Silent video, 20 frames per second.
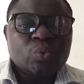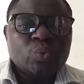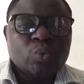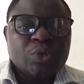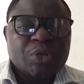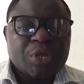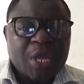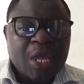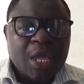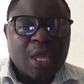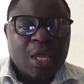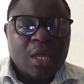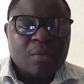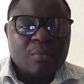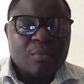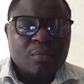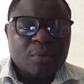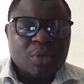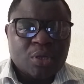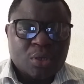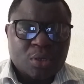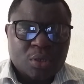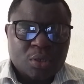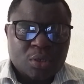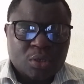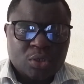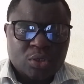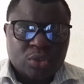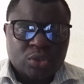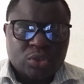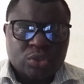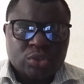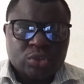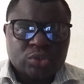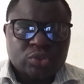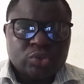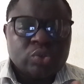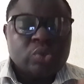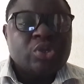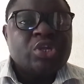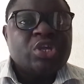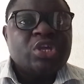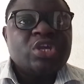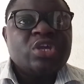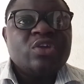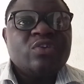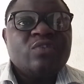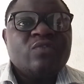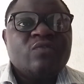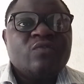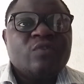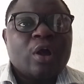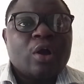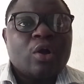with aim to give